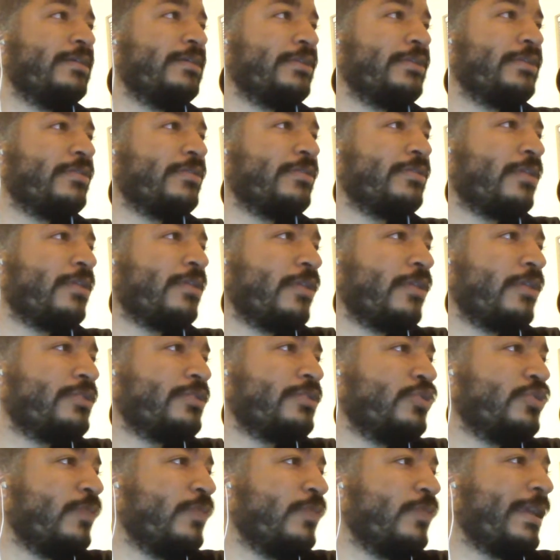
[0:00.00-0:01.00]
during our
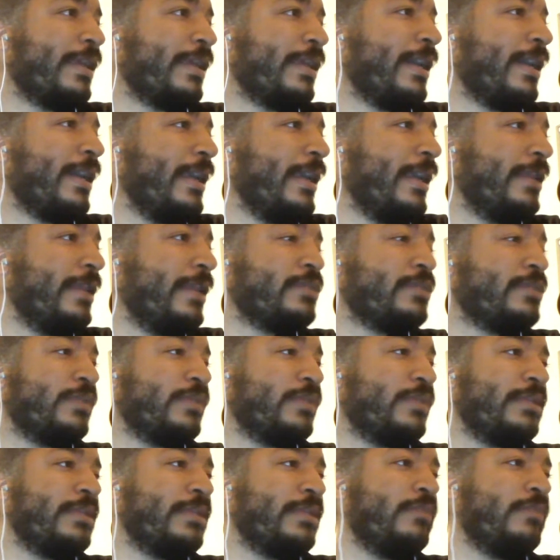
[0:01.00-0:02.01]
2 week hiatus,
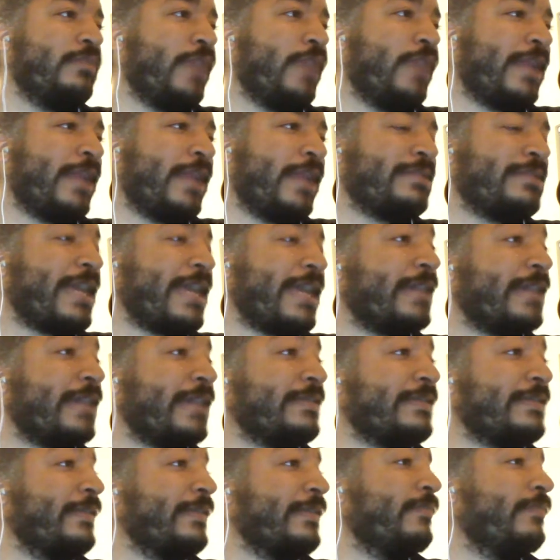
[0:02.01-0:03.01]
we had a tag
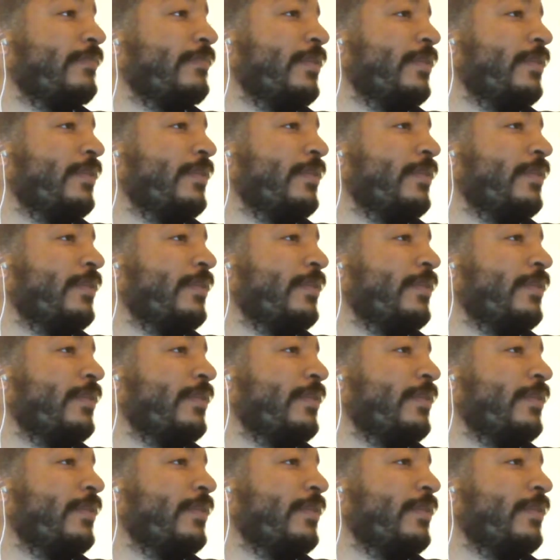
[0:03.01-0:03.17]
team